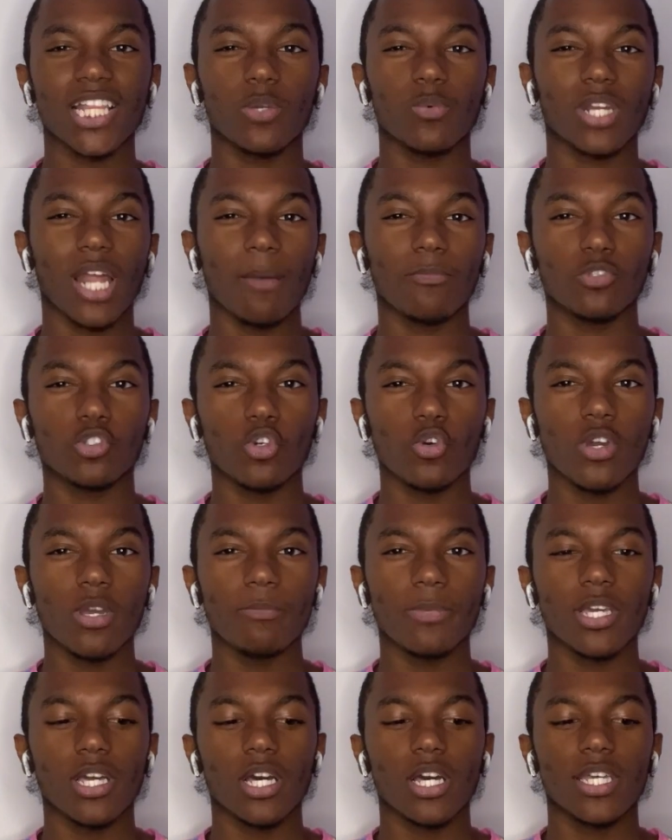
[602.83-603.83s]
what I'm doing.
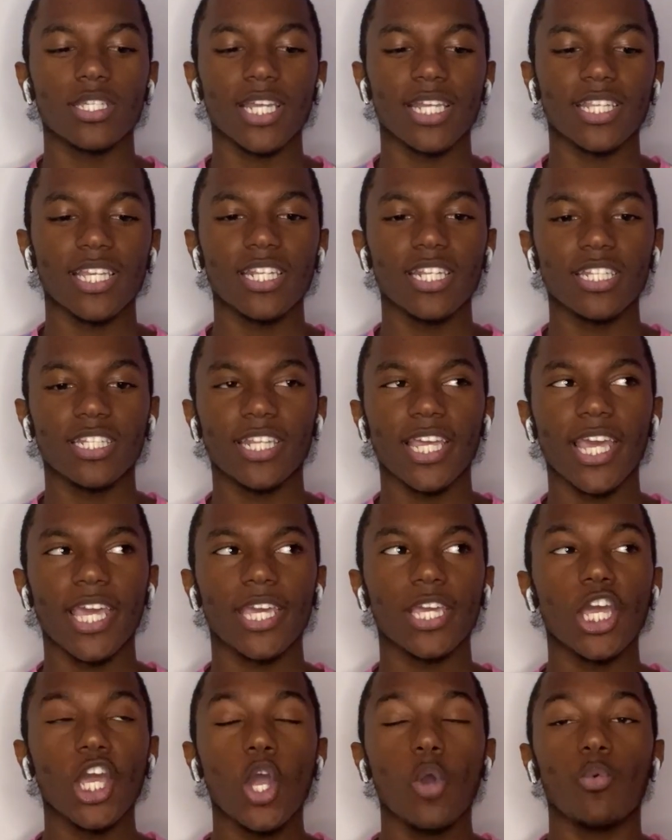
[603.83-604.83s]
Because at the end of the day,
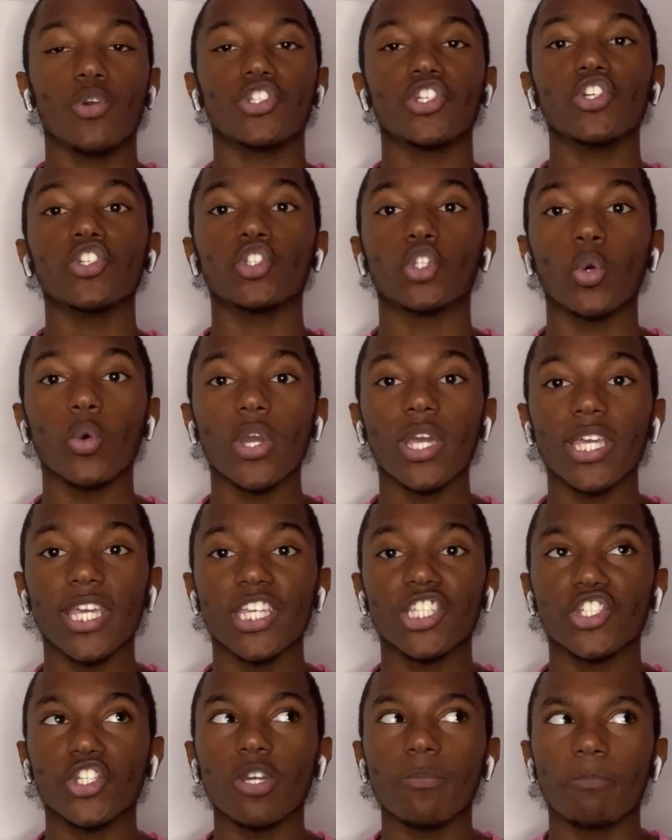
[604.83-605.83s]
what you're doing is
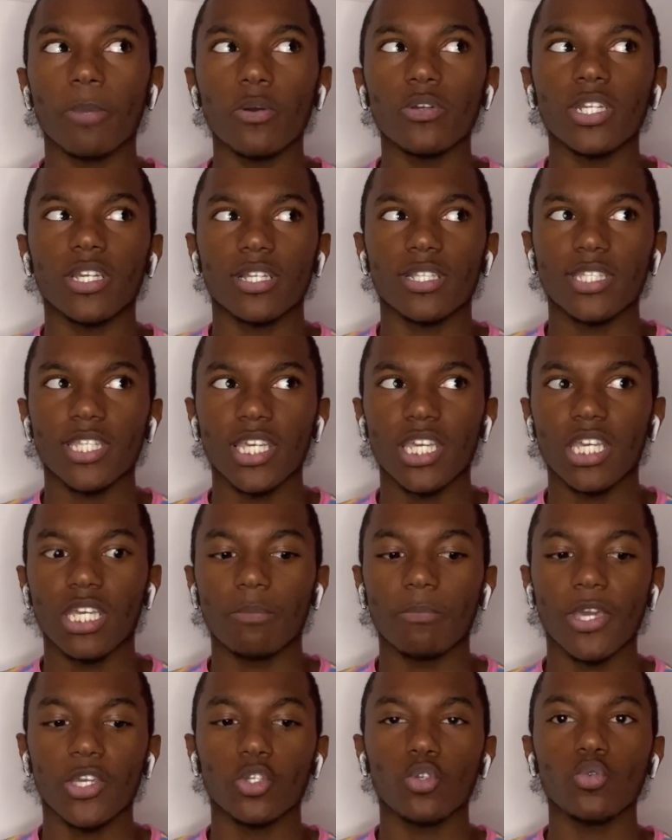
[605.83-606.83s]
you're building a team
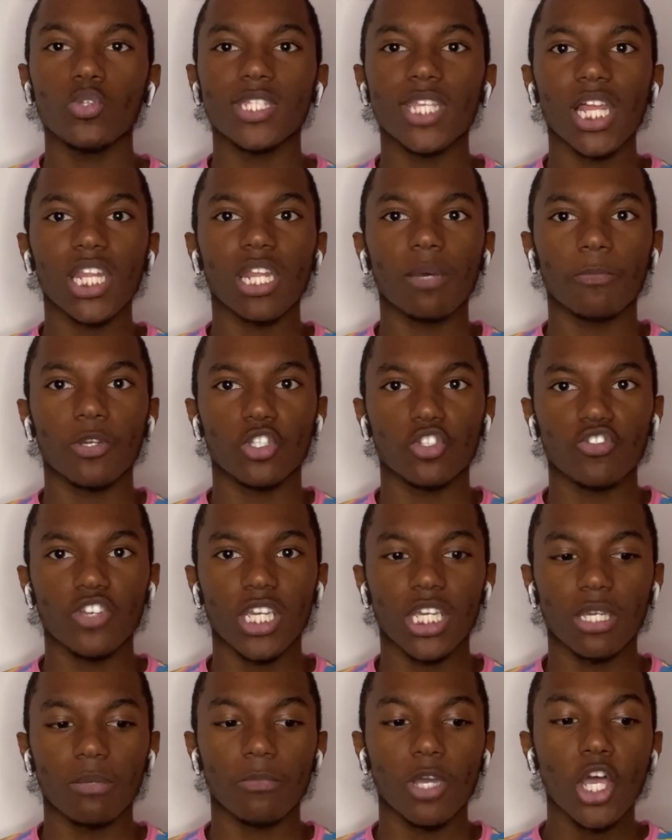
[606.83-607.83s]
and you selling them a
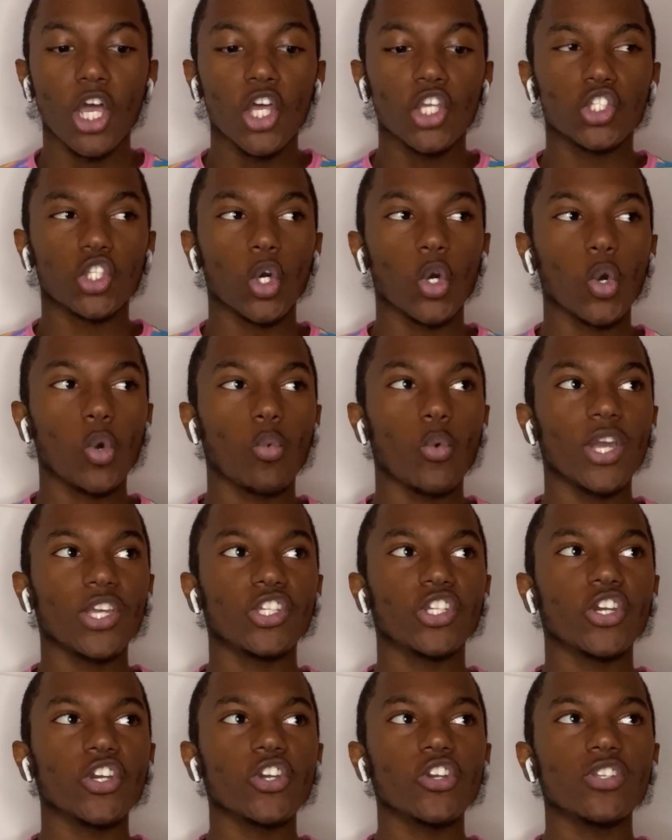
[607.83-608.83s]
dream. So when
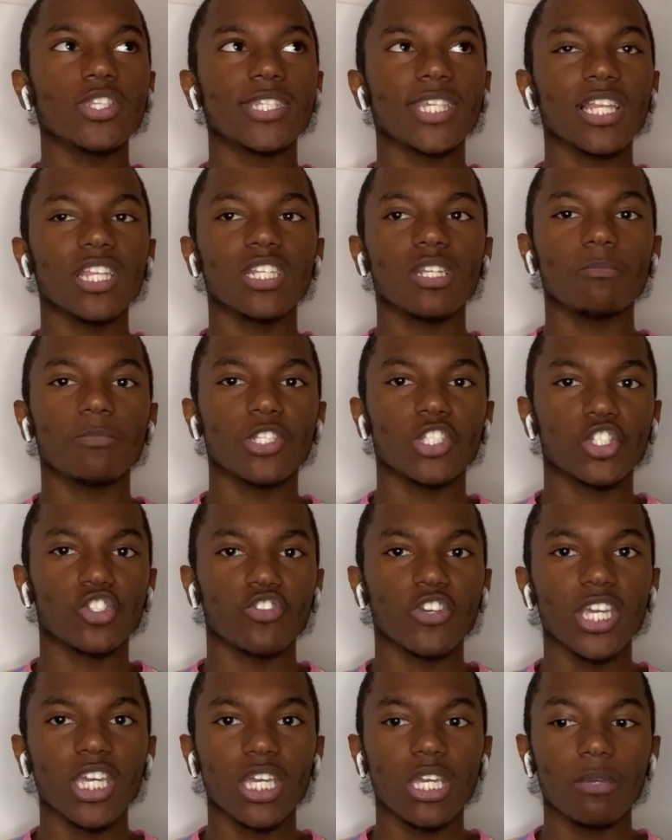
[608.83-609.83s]
you're selling them this
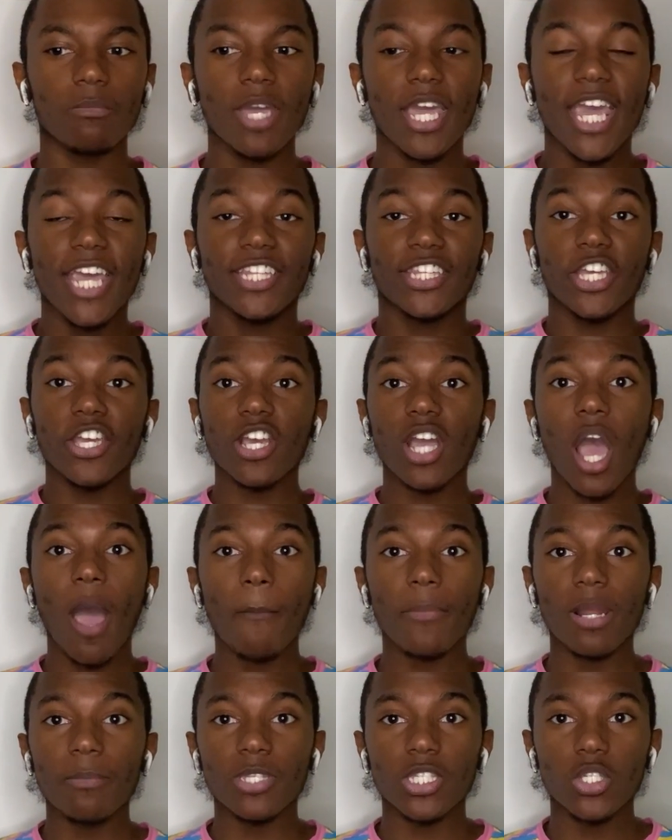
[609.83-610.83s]
dream, they're coming
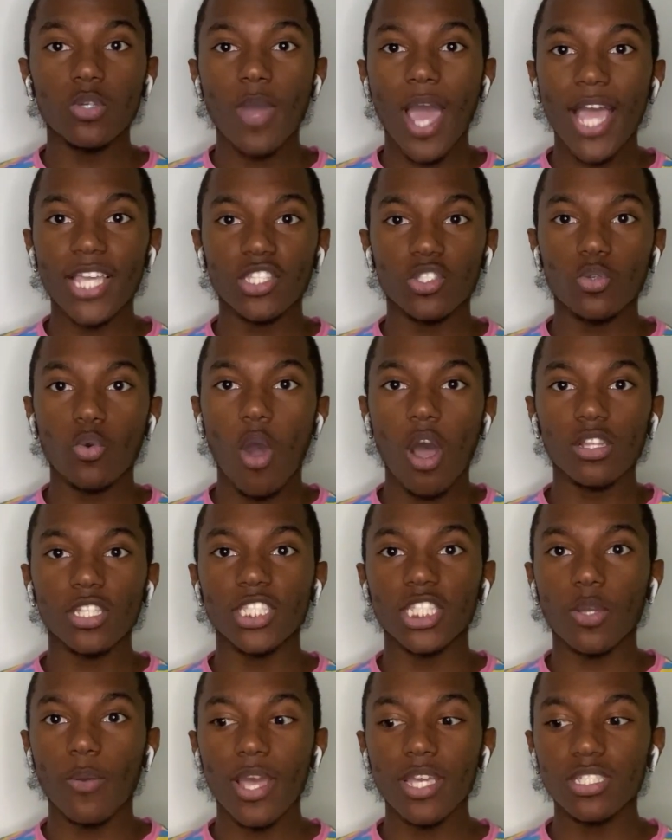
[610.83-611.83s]
up to you asking you all these
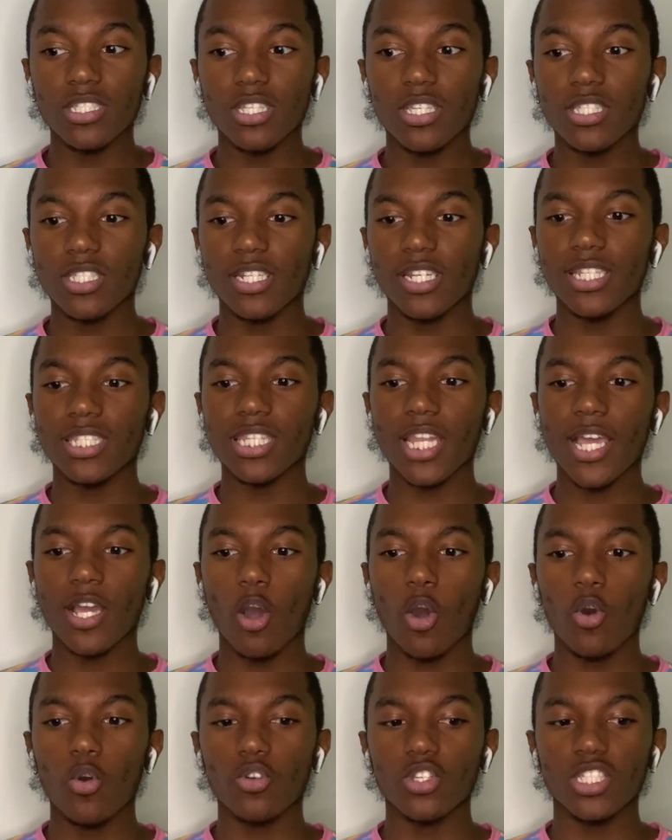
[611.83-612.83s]
questions, and it's like,
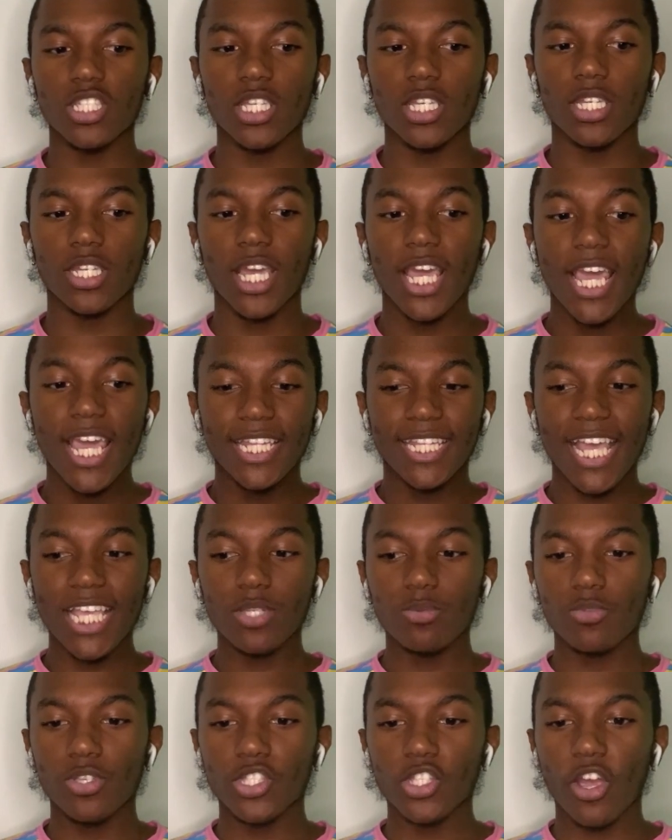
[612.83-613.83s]
oh shit, that's when
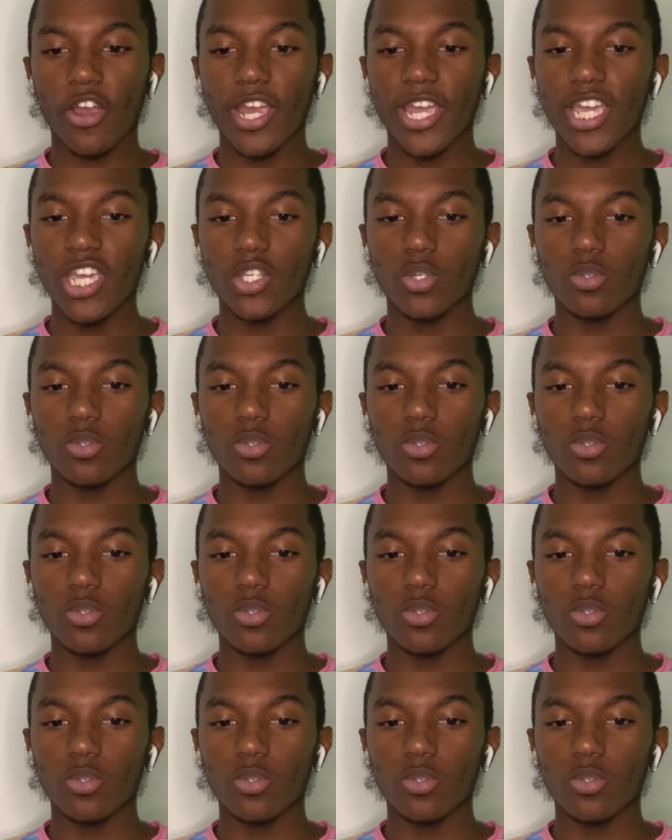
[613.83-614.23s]
you start hitting you